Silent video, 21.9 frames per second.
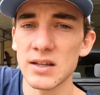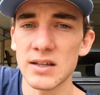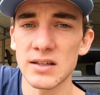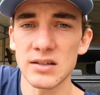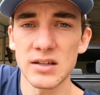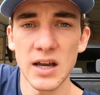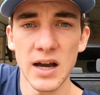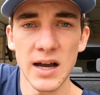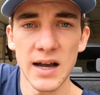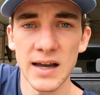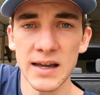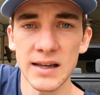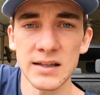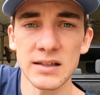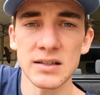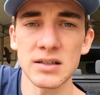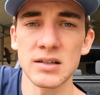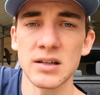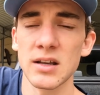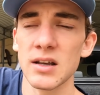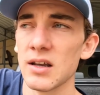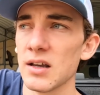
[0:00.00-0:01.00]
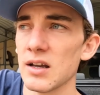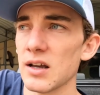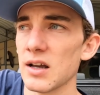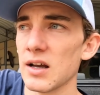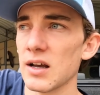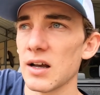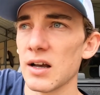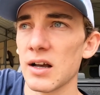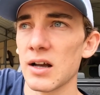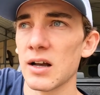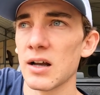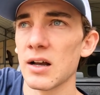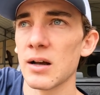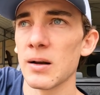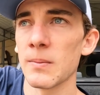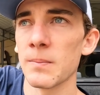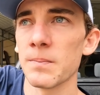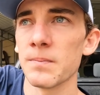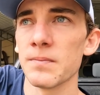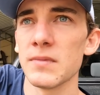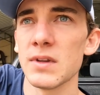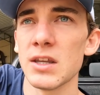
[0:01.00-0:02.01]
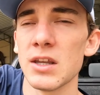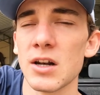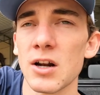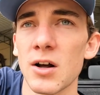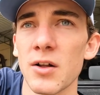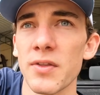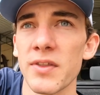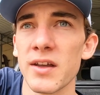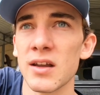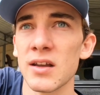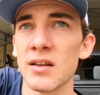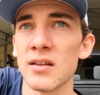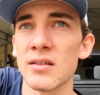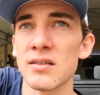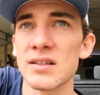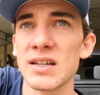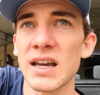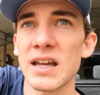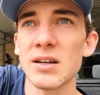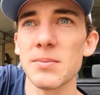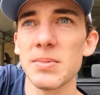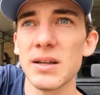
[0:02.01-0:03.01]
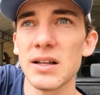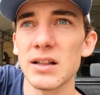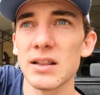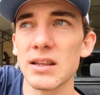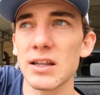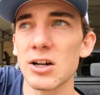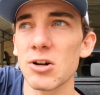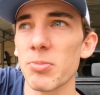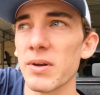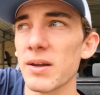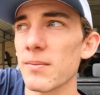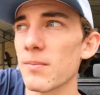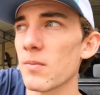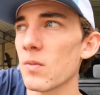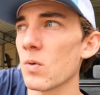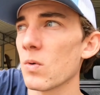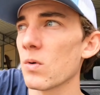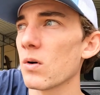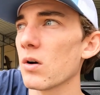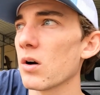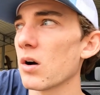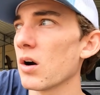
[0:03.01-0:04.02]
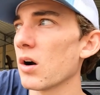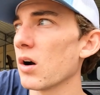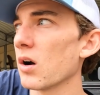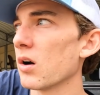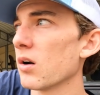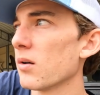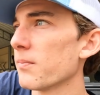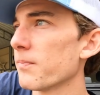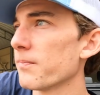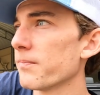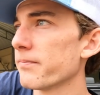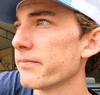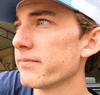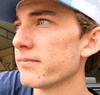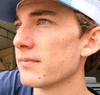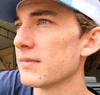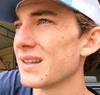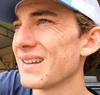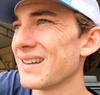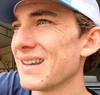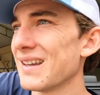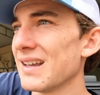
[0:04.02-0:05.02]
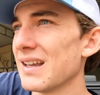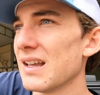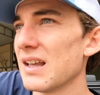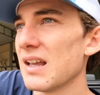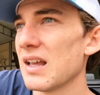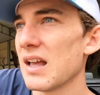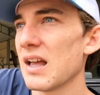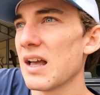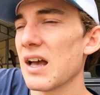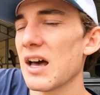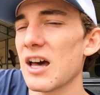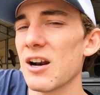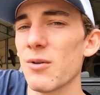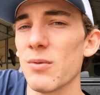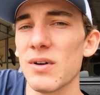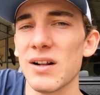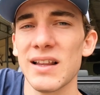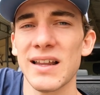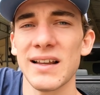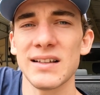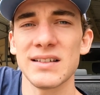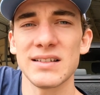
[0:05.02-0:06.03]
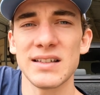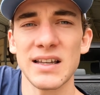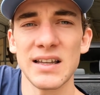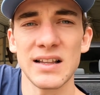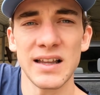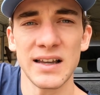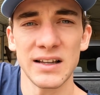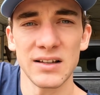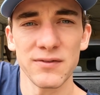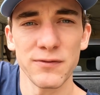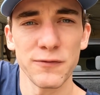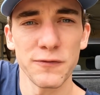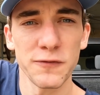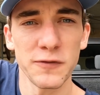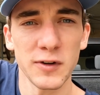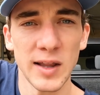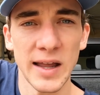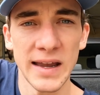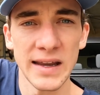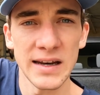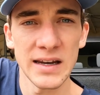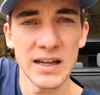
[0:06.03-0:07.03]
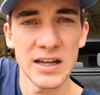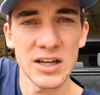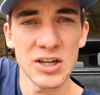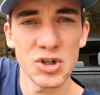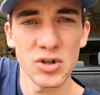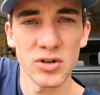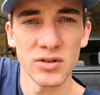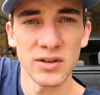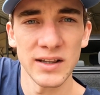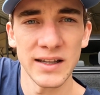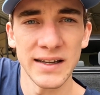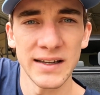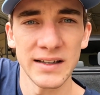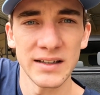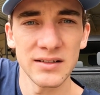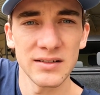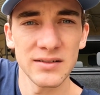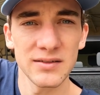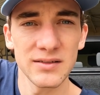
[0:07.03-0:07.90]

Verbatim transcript: These guys, um, you know, they tend to be a little bit more I don't want to like say like flightish or like